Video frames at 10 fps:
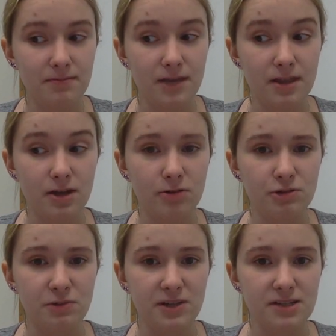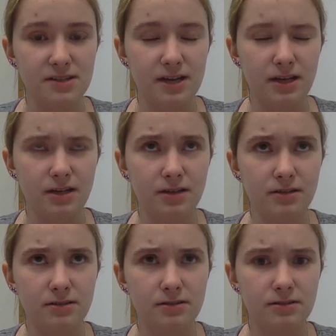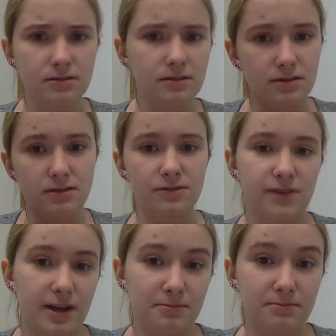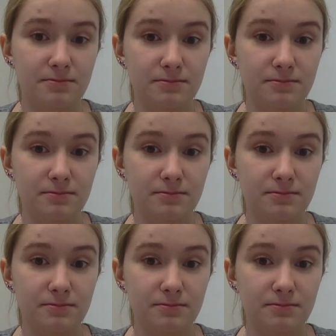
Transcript: And then her response is like, yeah, it's fine.